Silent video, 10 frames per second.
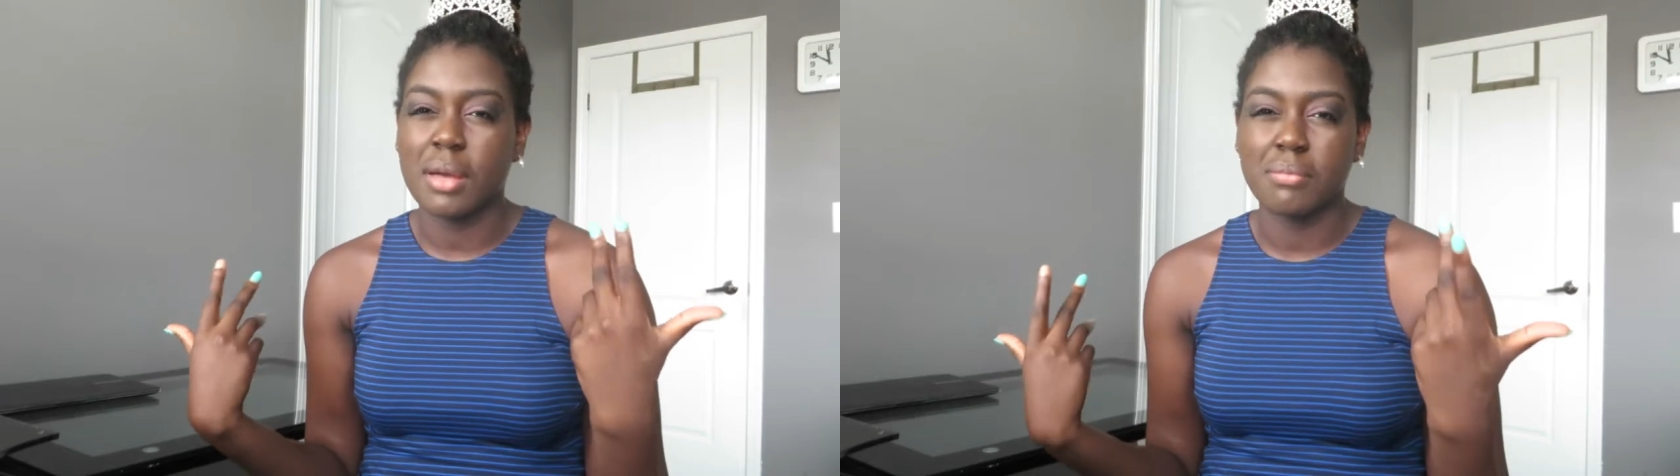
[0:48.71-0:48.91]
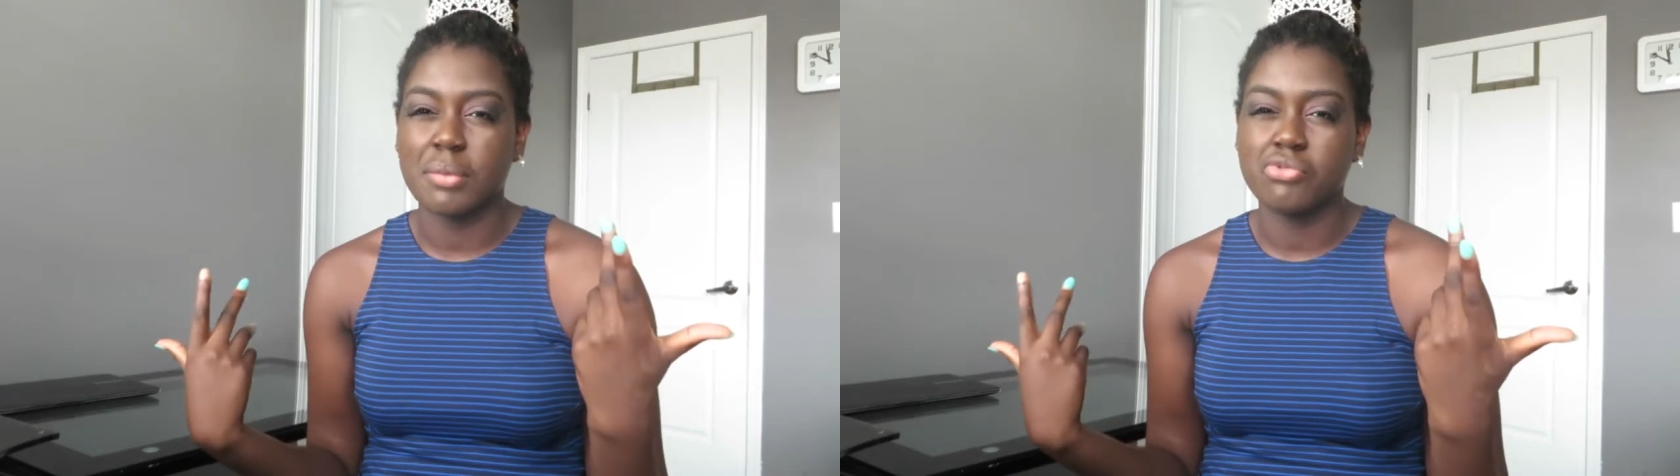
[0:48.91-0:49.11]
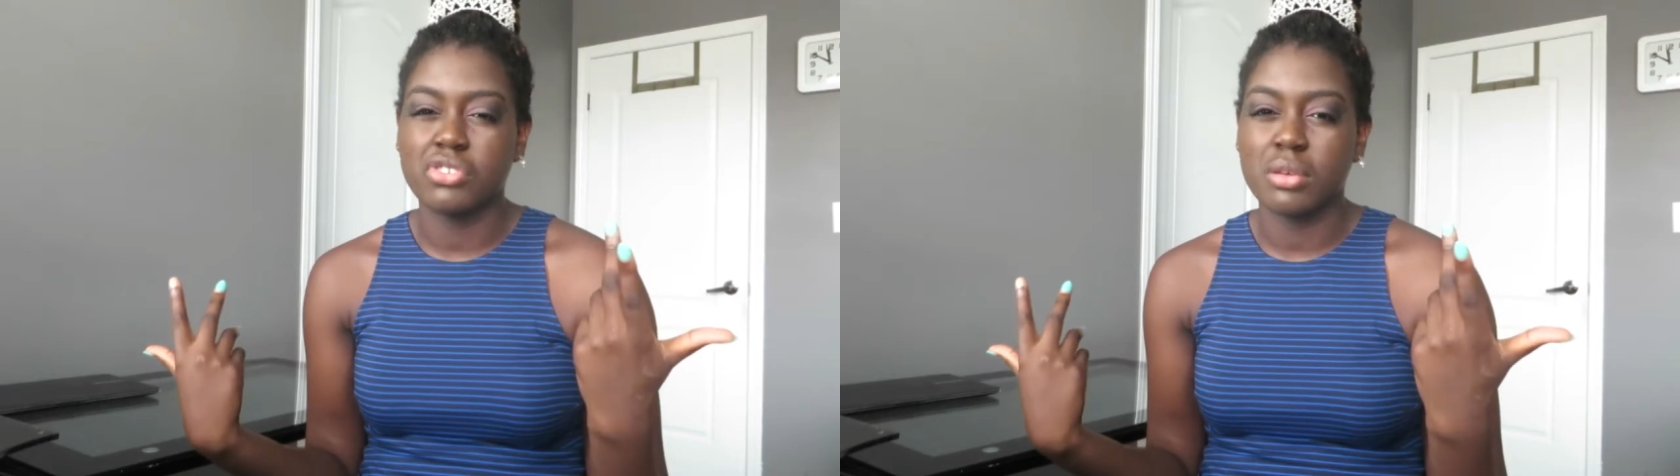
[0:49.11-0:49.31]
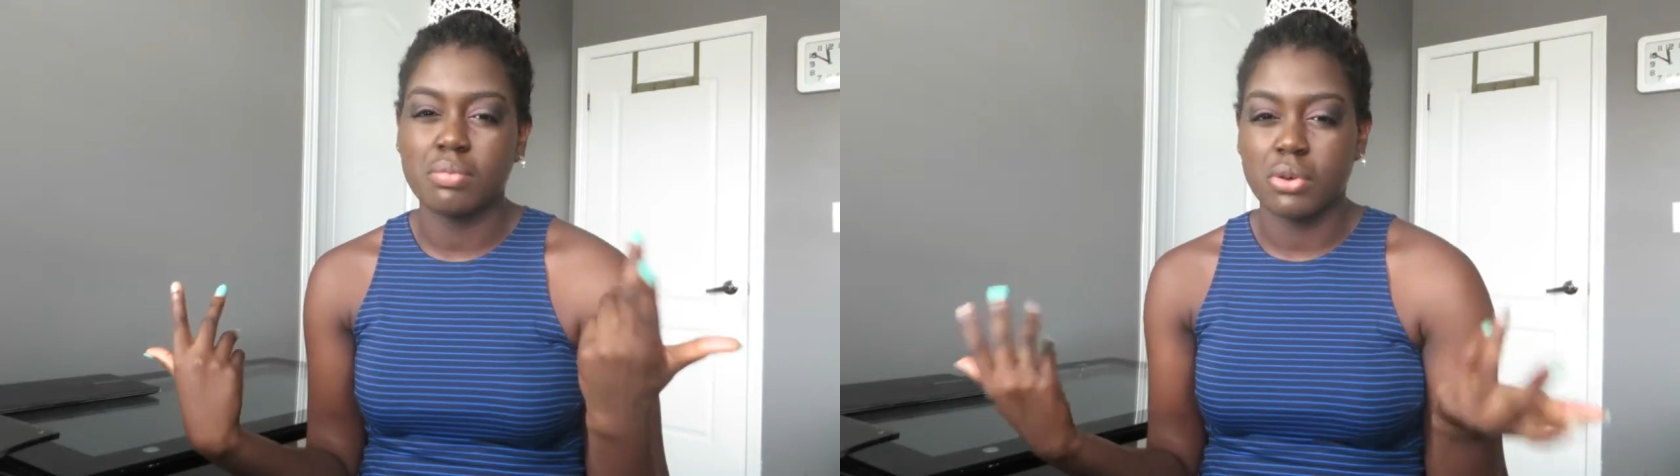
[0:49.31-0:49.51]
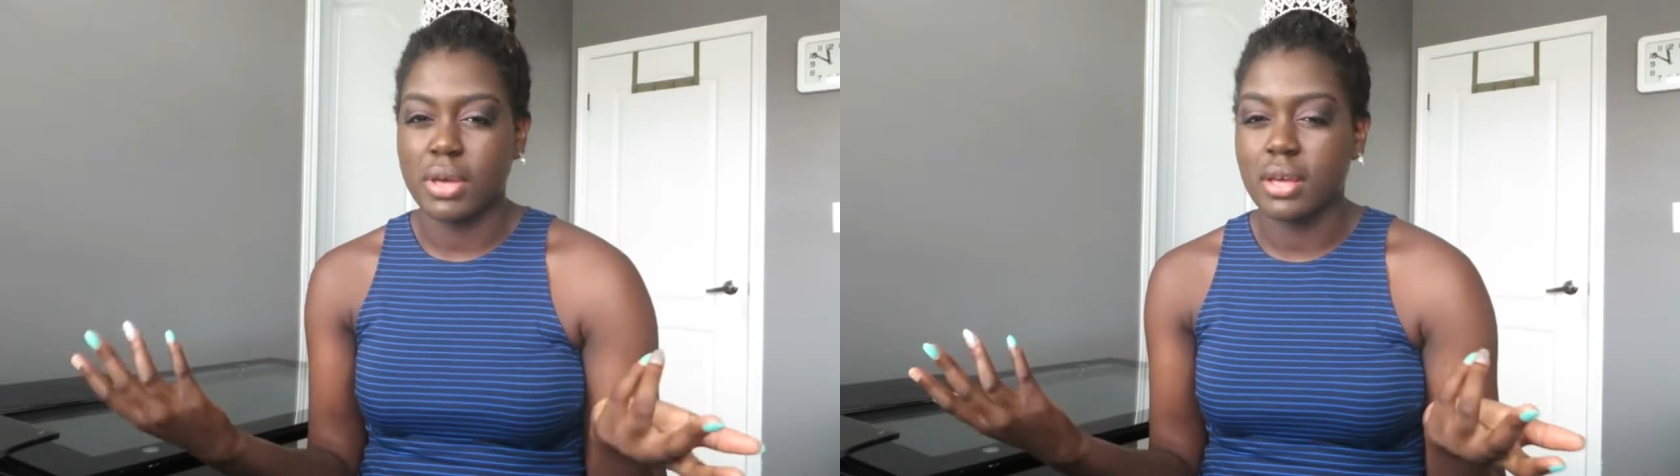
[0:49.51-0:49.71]
I'm, I'm
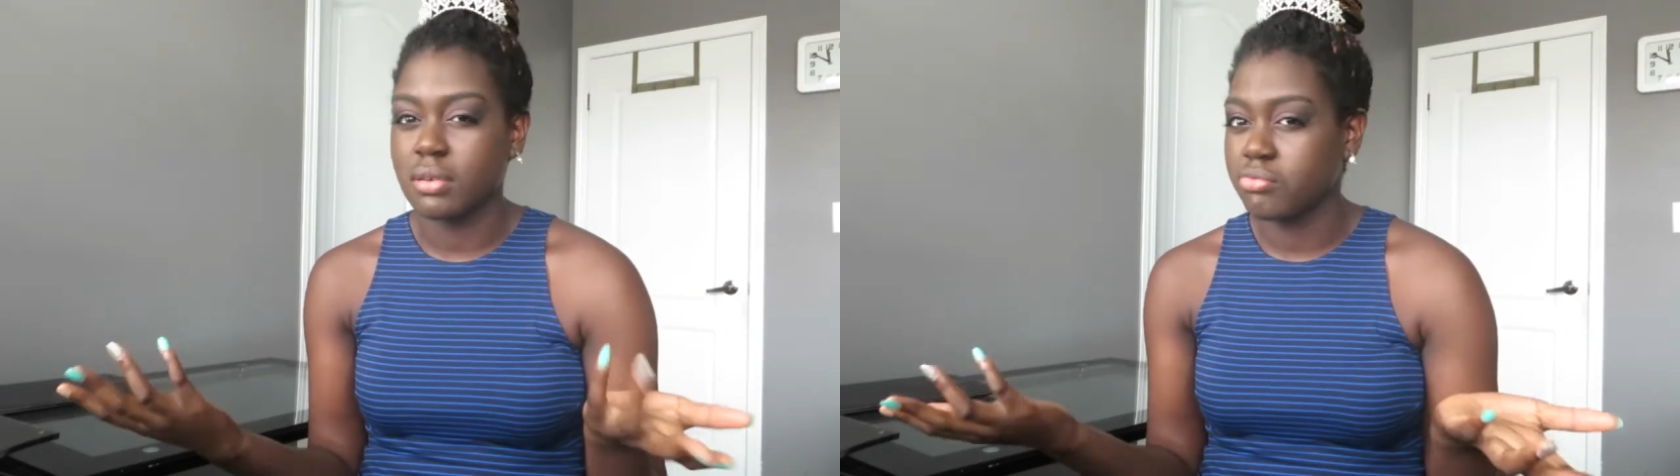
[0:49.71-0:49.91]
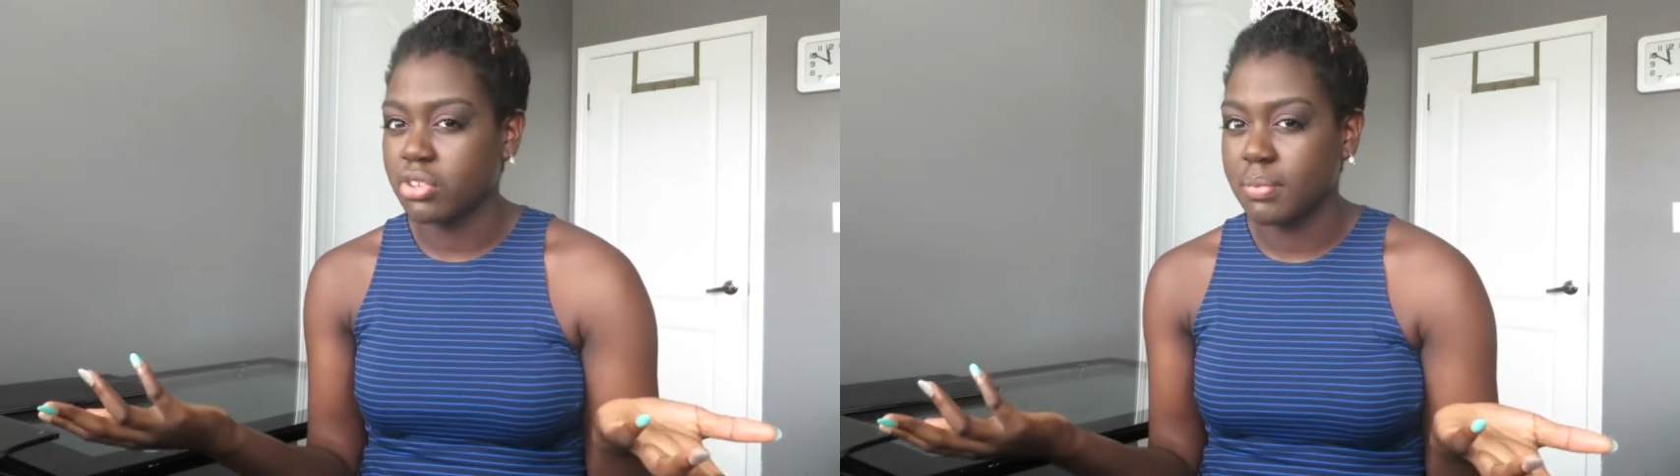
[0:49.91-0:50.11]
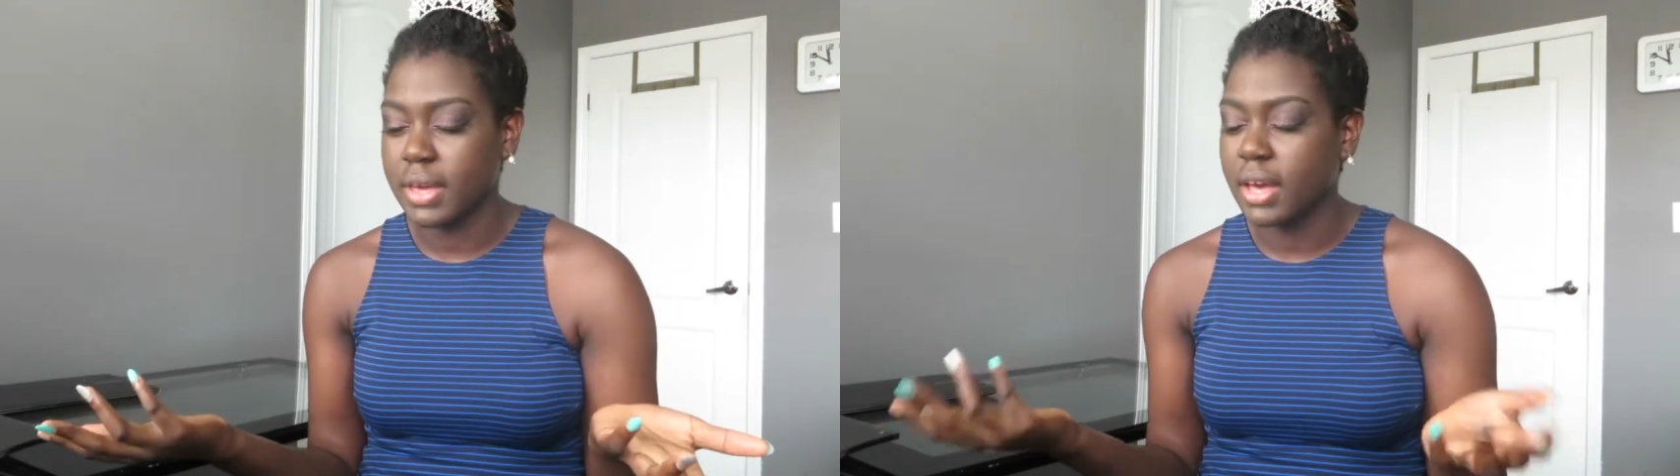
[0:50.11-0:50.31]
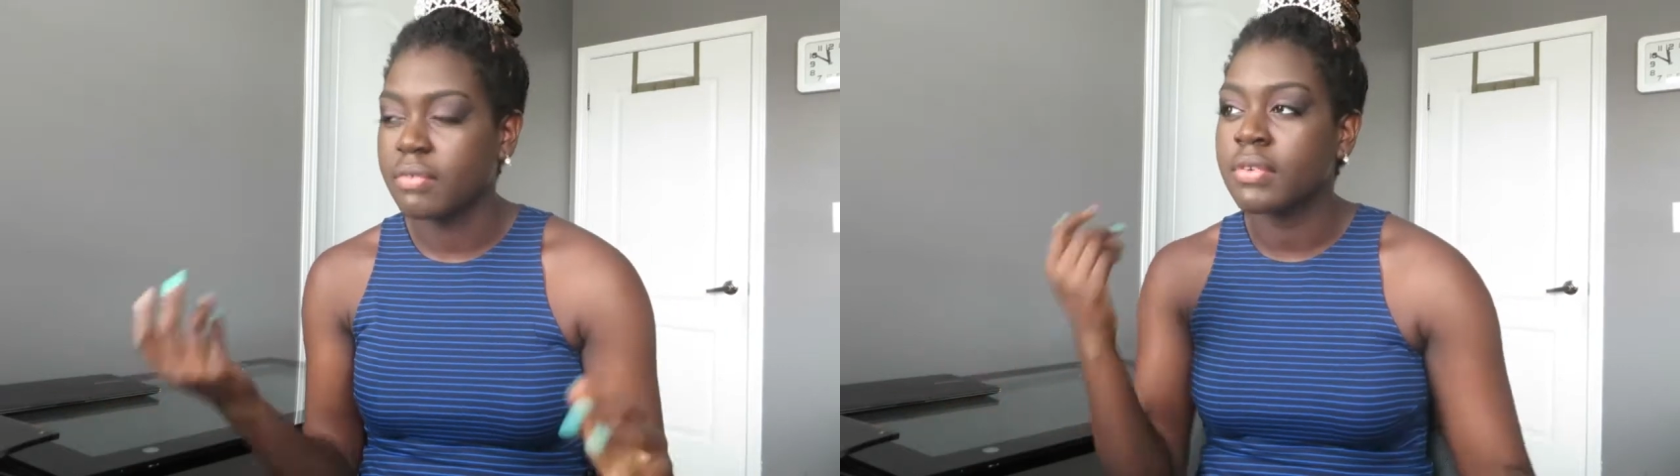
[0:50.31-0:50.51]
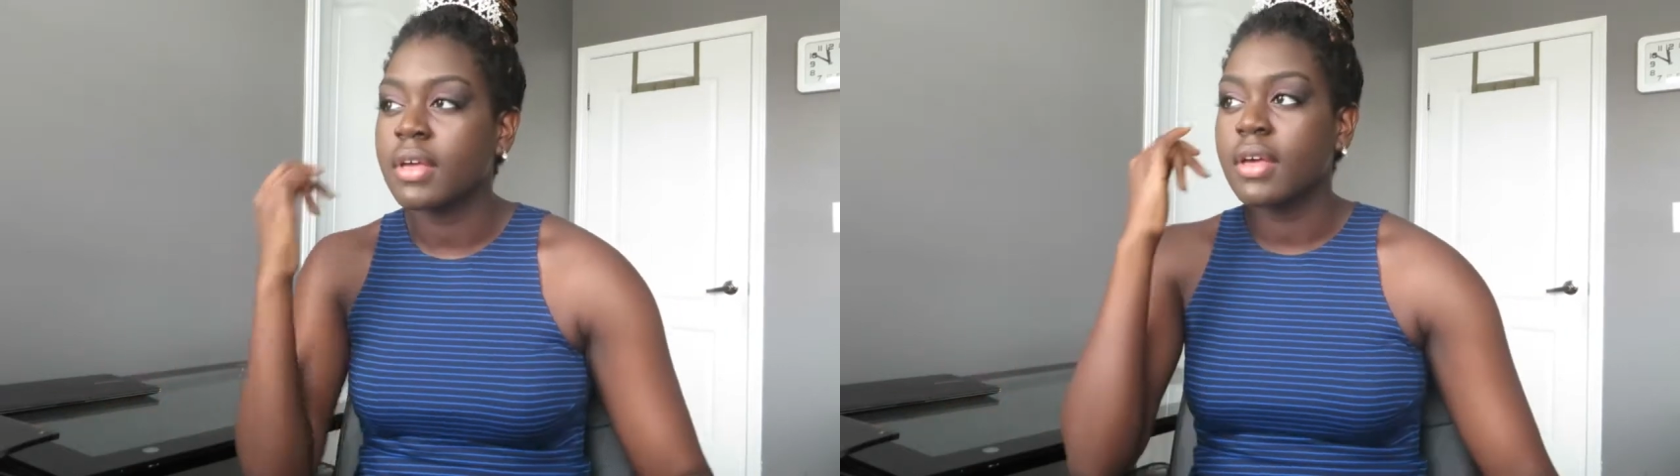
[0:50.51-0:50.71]
cheap, okay? I'm cheap
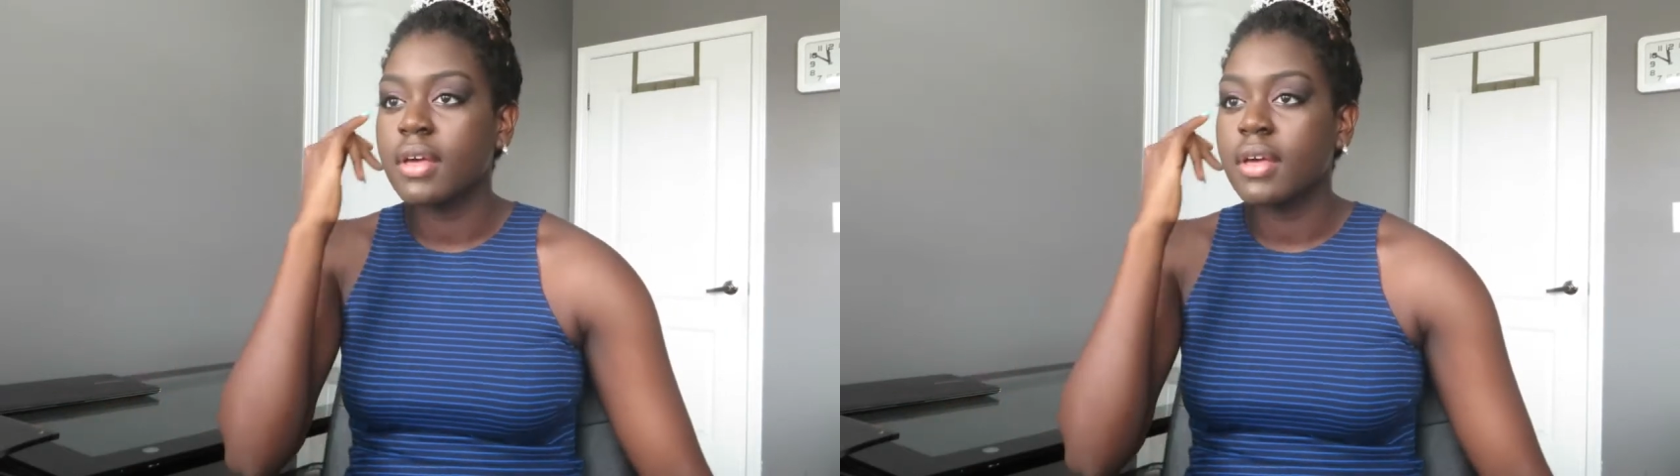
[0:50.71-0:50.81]
AF.